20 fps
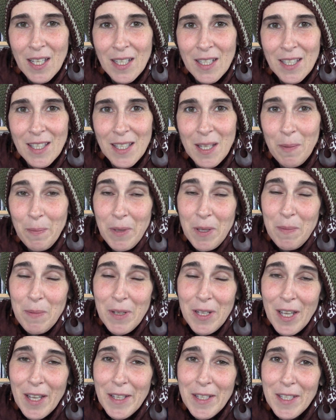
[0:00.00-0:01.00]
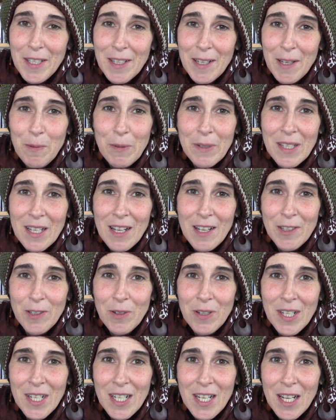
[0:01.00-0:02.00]
simply because it
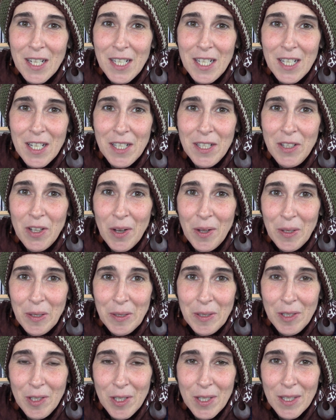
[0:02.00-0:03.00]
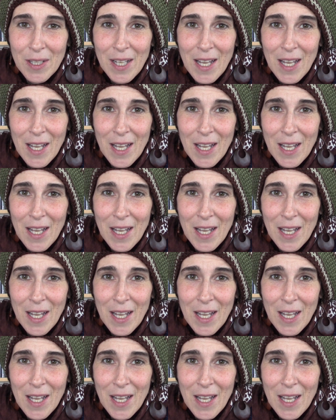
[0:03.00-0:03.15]
$199